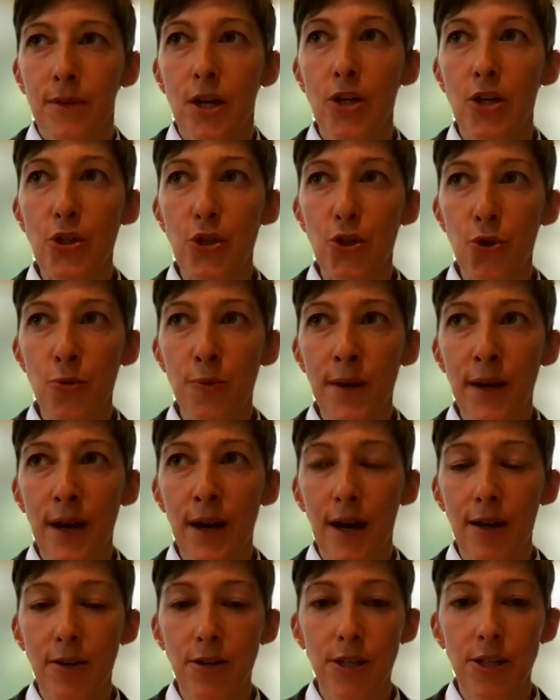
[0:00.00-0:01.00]
assuming
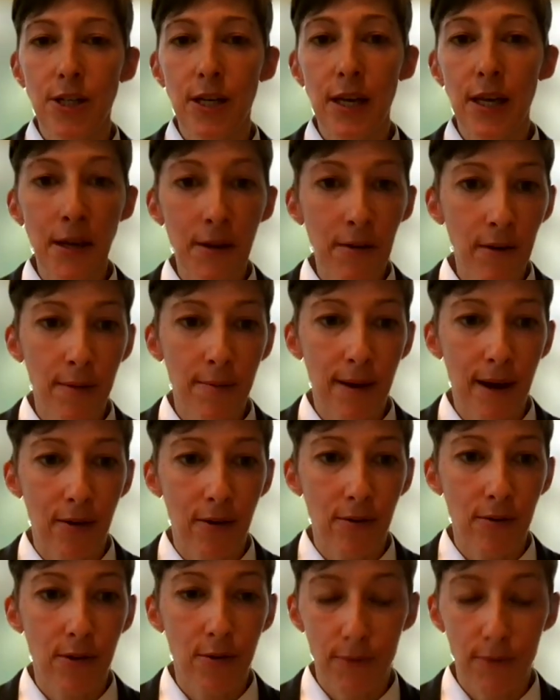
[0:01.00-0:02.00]
I'll just hear
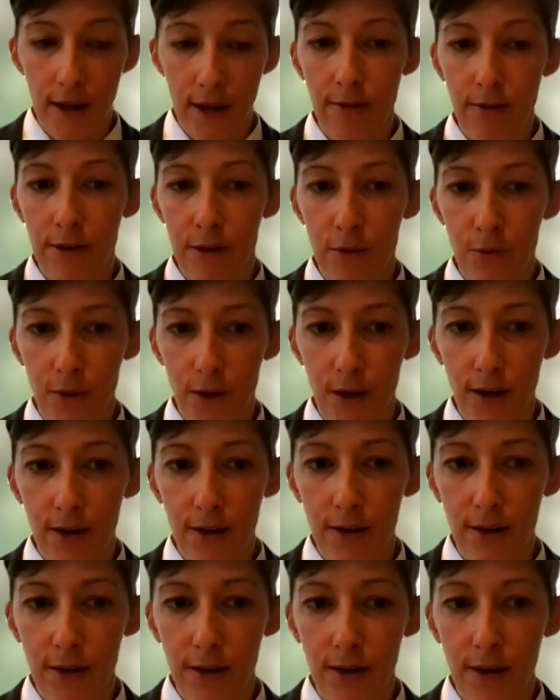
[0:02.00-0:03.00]
about the relevant
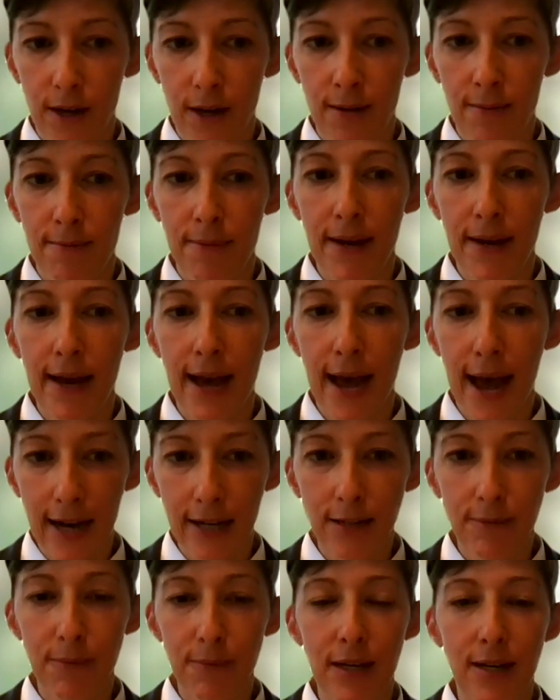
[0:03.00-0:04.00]
work, um, mm. but
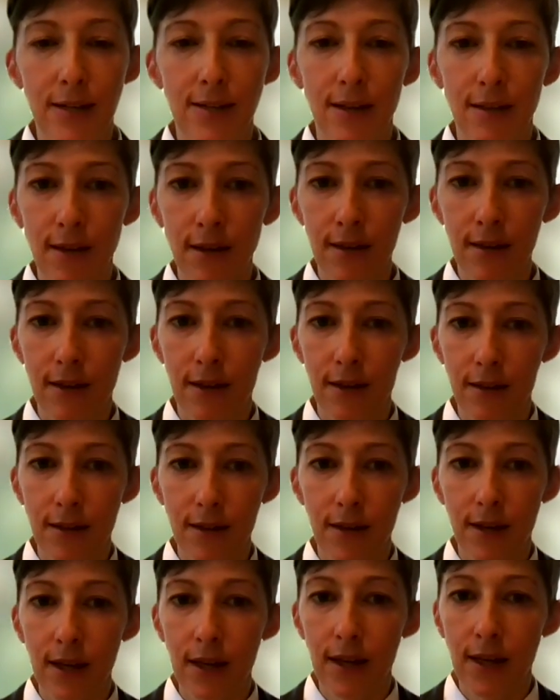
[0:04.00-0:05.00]
act because I think that
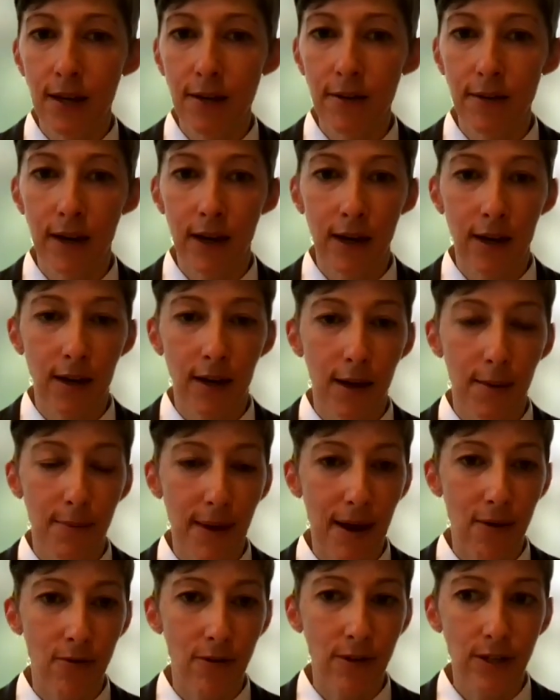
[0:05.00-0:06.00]
the hearing
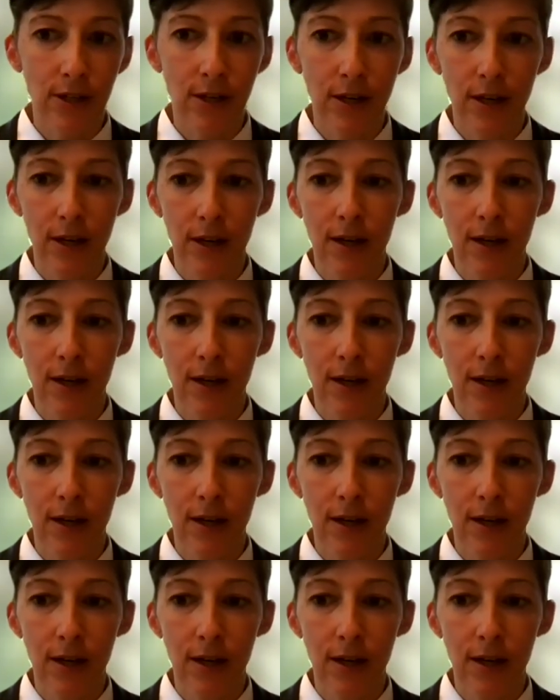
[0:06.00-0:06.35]
about